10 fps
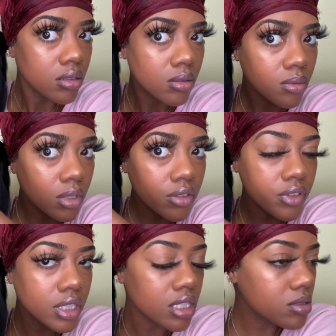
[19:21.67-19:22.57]
1 for
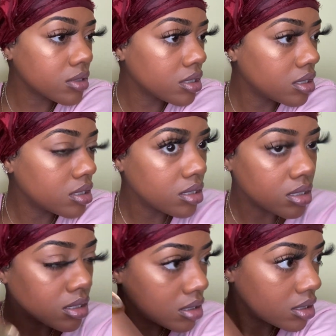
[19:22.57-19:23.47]
this one.
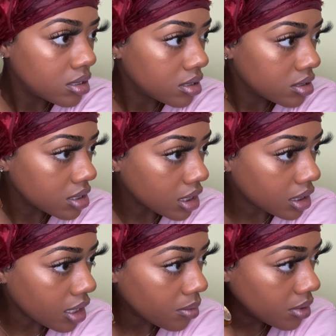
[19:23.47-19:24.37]
Take
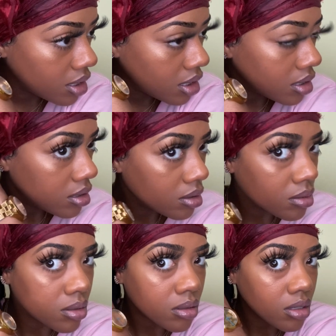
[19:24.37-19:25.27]
that 1,
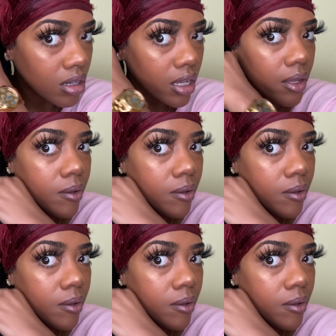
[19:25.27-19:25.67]
okay?